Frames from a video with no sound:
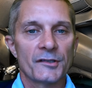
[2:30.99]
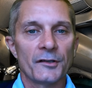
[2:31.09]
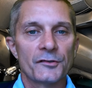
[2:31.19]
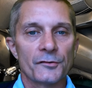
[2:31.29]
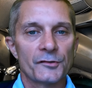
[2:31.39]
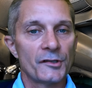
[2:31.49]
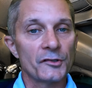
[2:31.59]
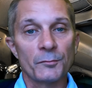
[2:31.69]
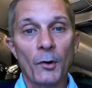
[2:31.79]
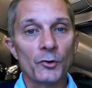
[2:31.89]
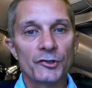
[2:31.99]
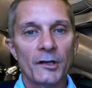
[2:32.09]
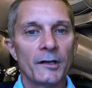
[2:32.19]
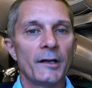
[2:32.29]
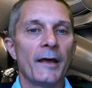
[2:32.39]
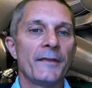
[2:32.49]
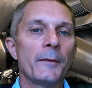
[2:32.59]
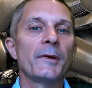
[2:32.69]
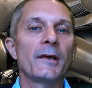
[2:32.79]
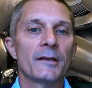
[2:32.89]
the sensors sense motion
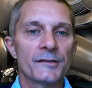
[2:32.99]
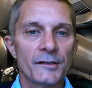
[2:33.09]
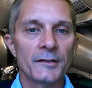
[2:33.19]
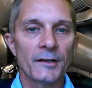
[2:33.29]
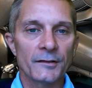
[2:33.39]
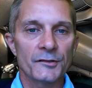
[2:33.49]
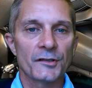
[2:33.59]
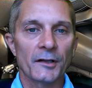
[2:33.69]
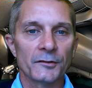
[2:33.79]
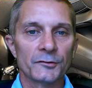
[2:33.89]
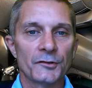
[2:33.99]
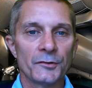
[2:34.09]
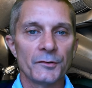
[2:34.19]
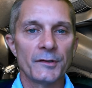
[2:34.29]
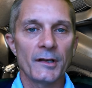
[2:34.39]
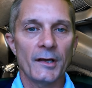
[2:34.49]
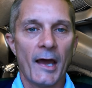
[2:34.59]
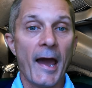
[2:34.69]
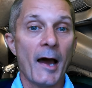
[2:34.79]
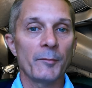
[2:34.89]
and they begin sending the signal to
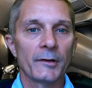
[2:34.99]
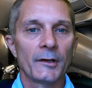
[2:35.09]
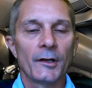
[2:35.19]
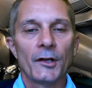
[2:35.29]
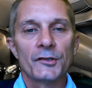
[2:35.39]
the app.